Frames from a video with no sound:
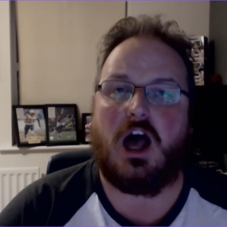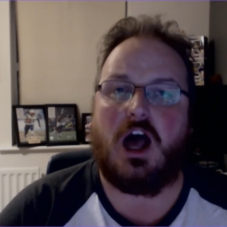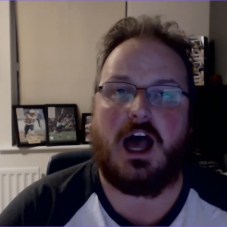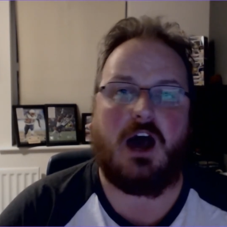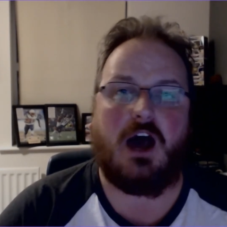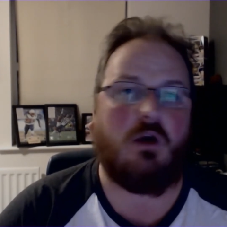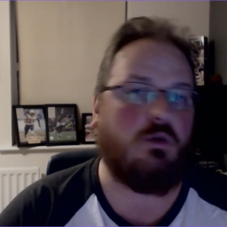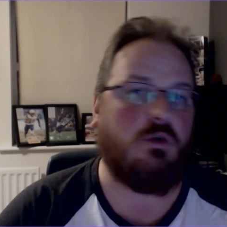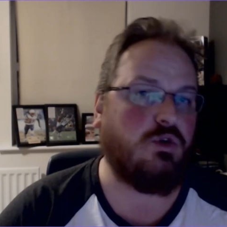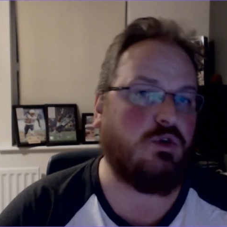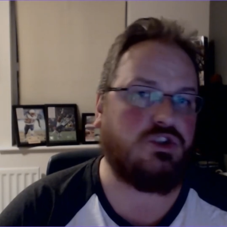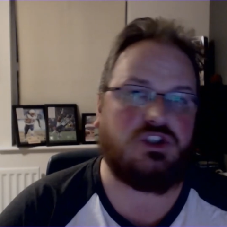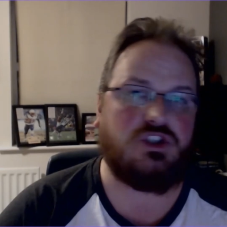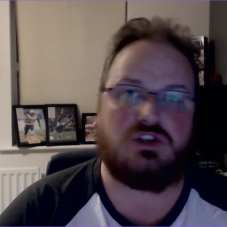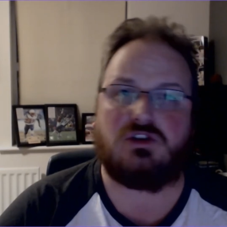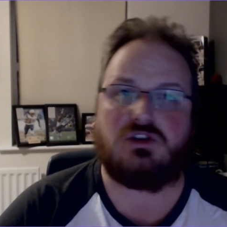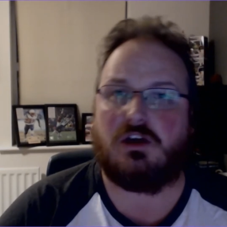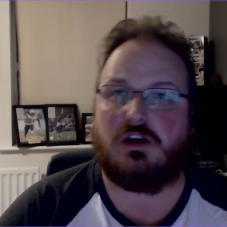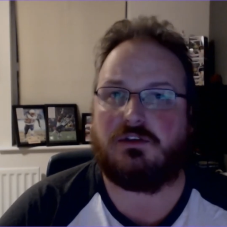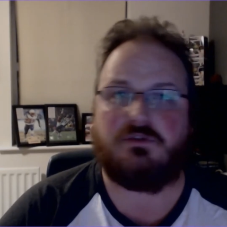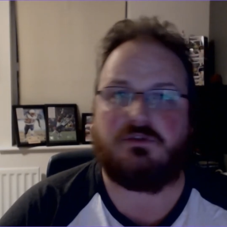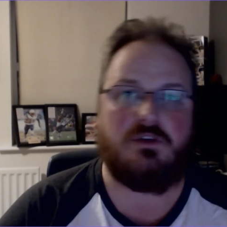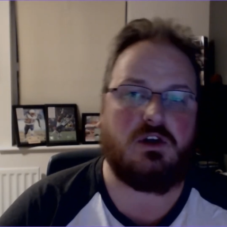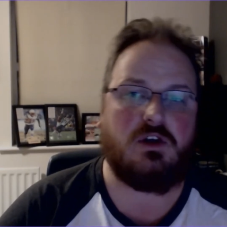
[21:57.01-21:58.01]
or just go
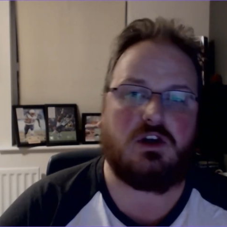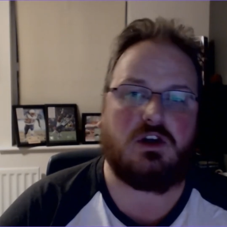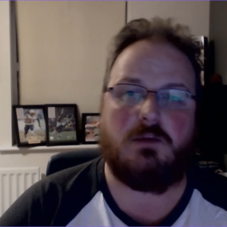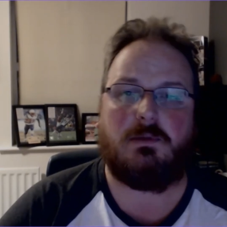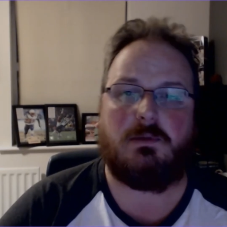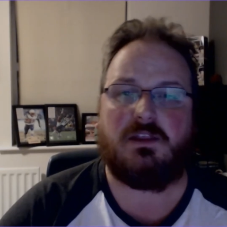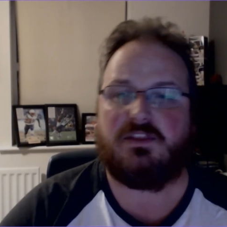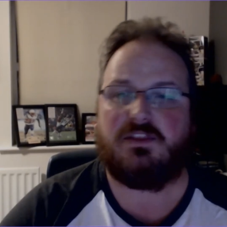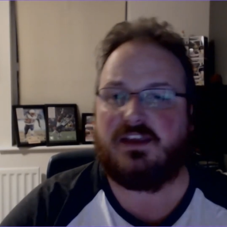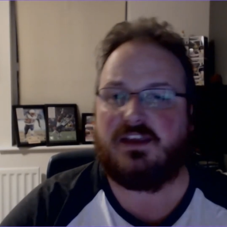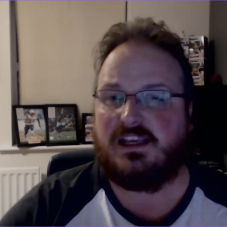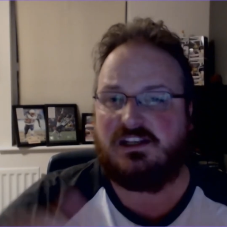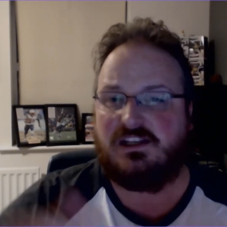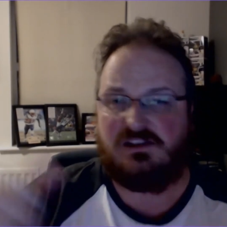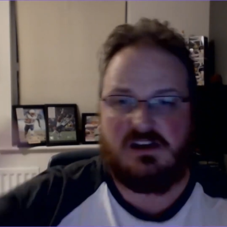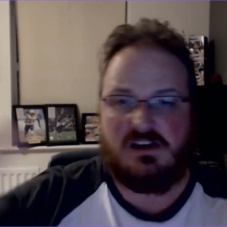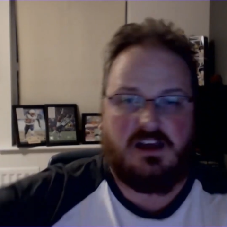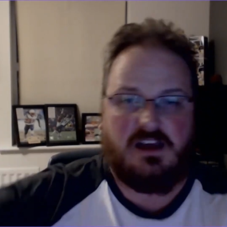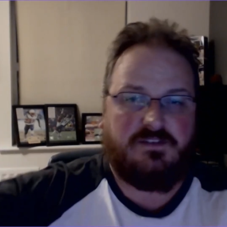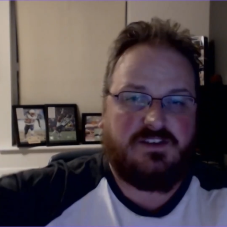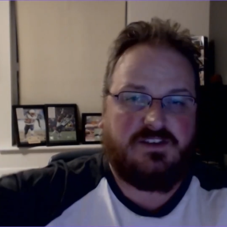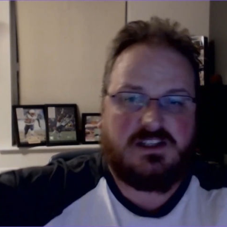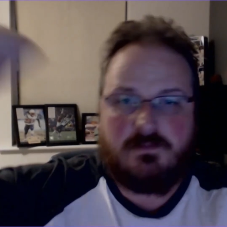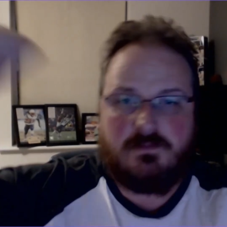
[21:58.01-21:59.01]
through a couple of things, you know,
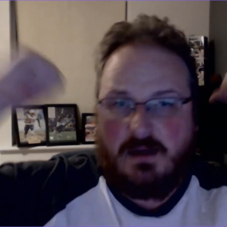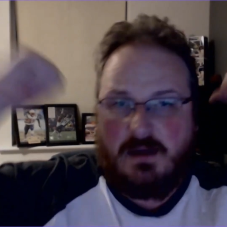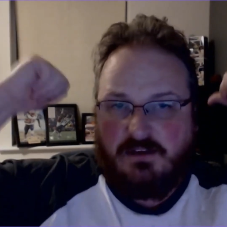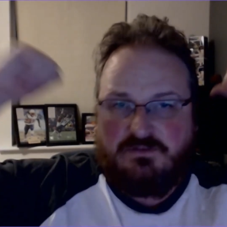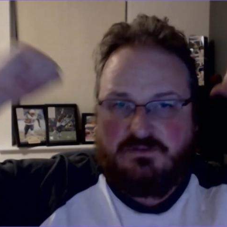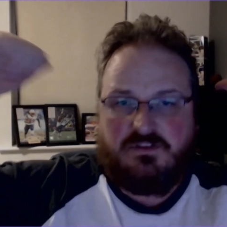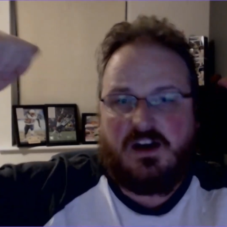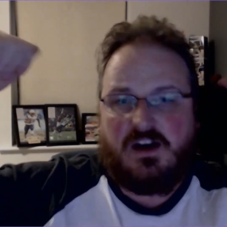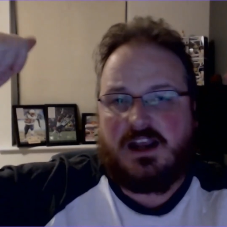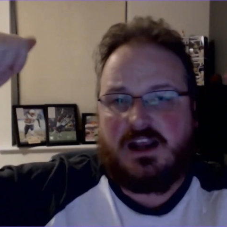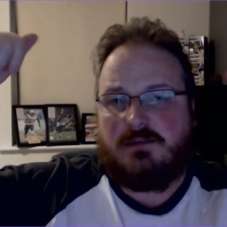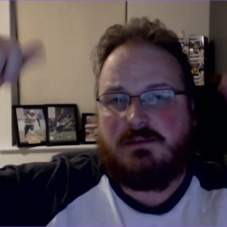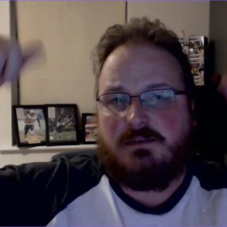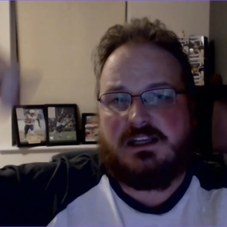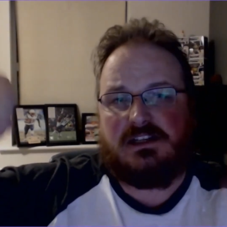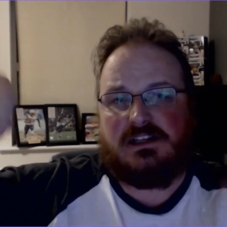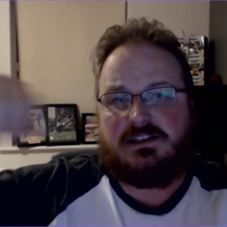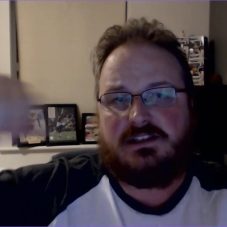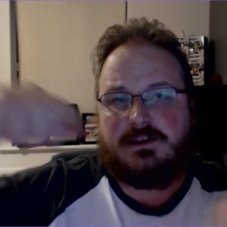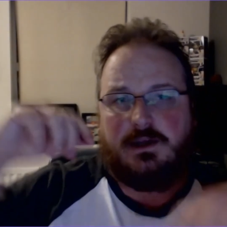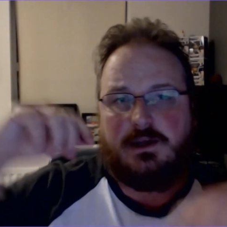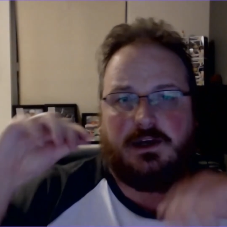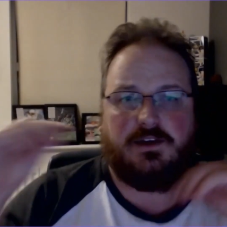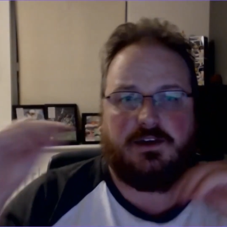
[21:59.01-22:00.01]
if it's about framing
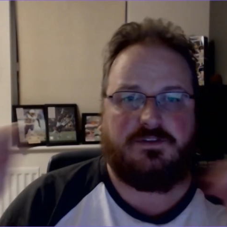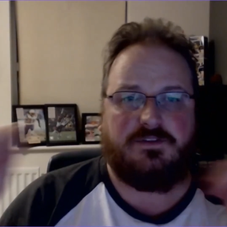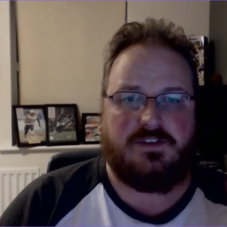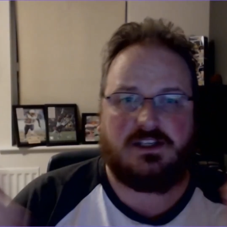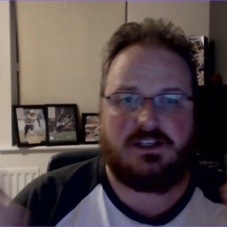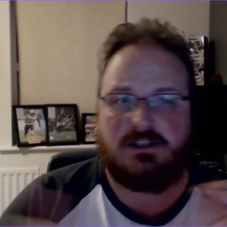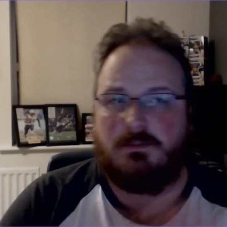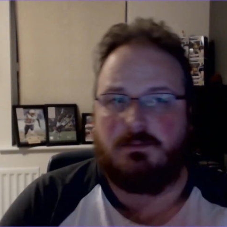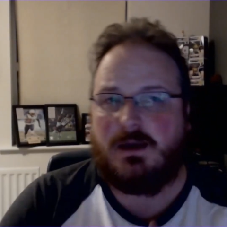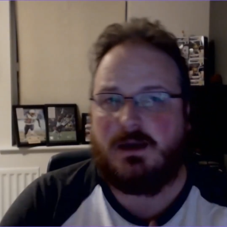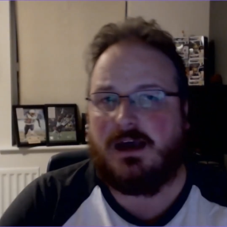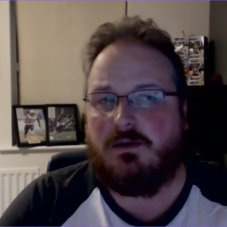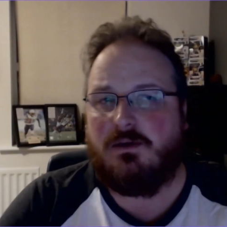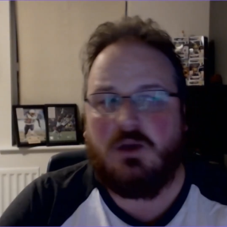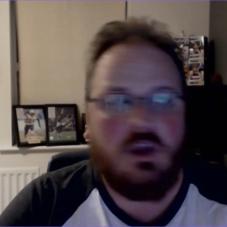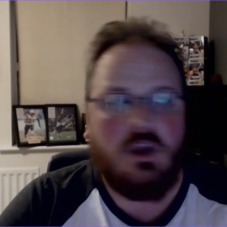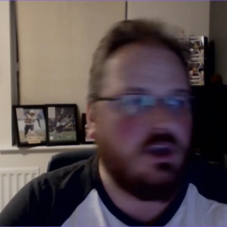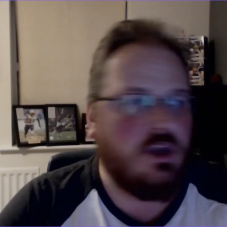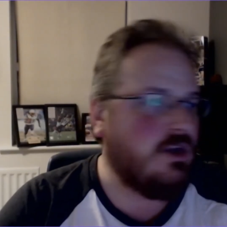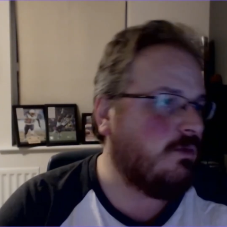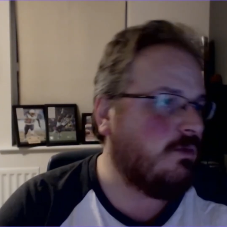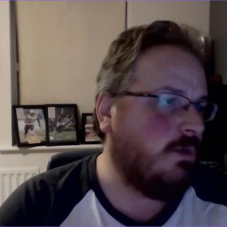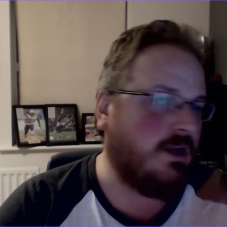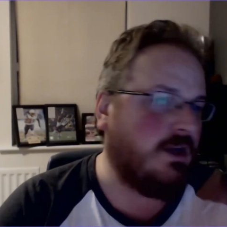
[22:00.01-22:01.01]
stuff, it's about
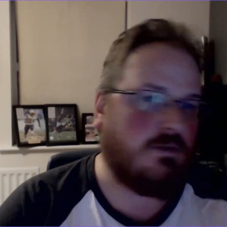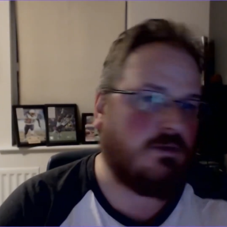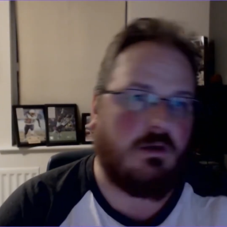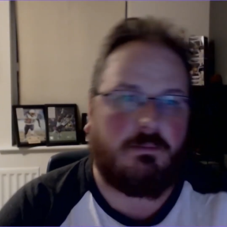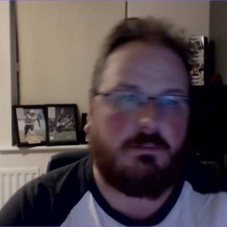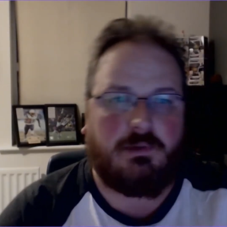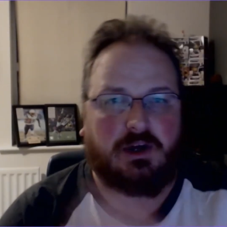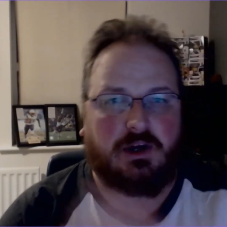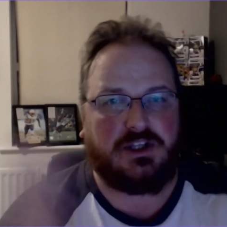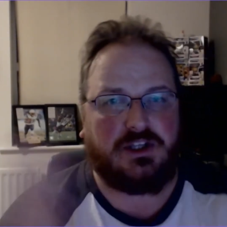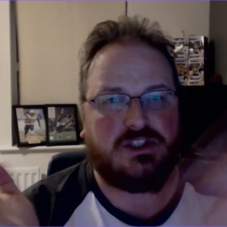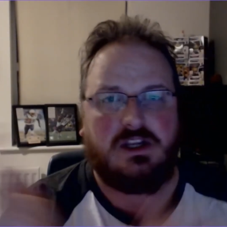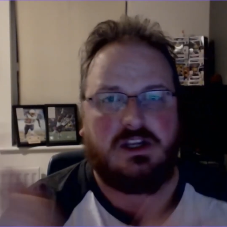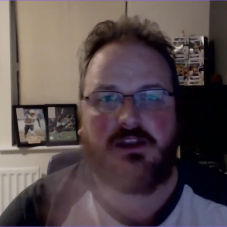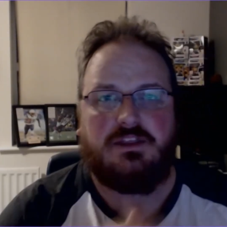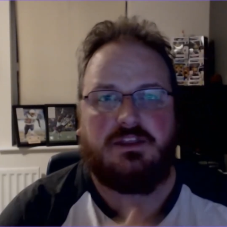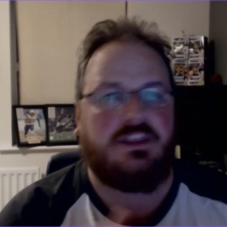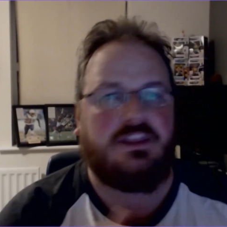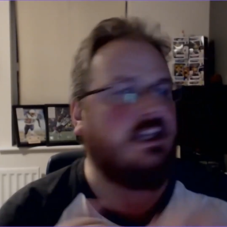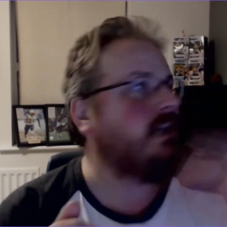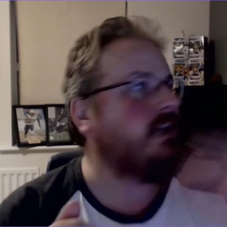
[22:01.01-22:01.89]
where do I buy certain things